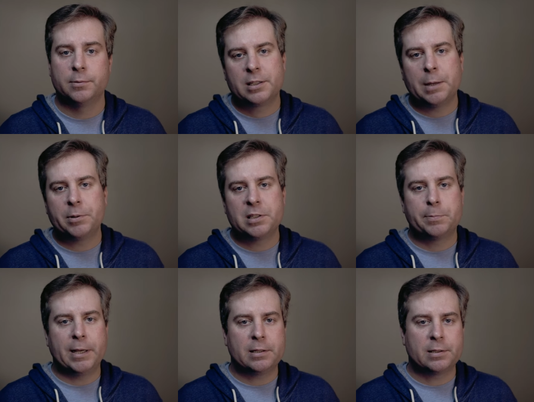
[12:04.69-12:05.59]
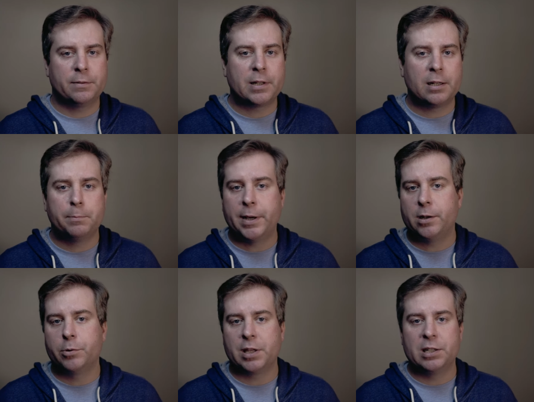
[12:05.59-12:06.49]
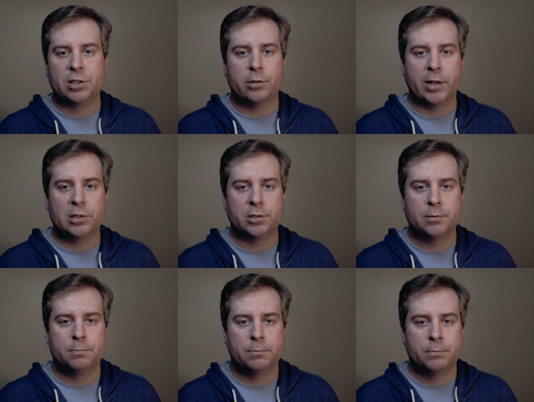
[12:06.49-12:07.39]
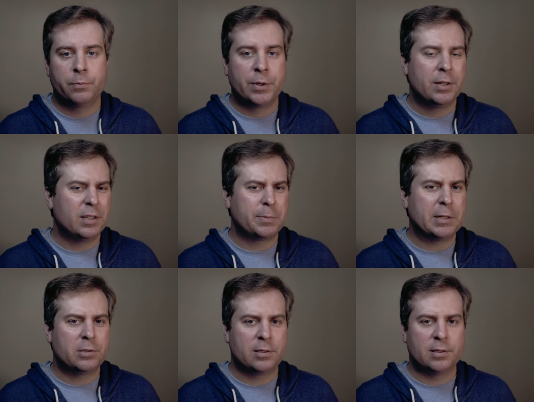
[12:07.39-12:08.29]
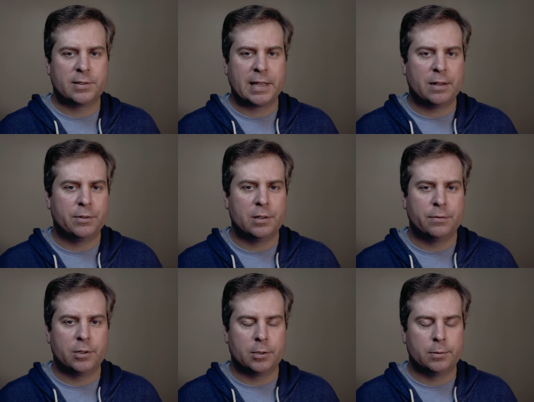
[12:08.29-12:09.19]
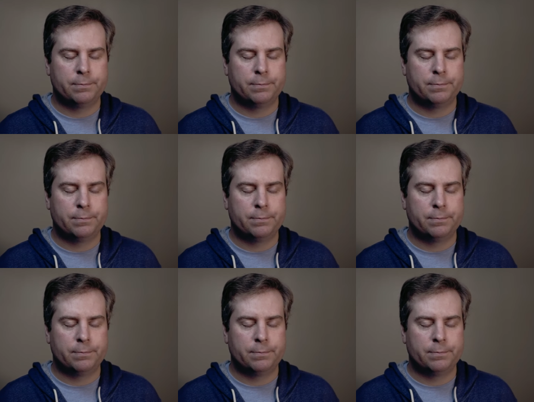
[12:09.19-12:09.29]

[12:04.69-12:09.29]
The top line specs have gotten better with each iteration, especially since the advent of the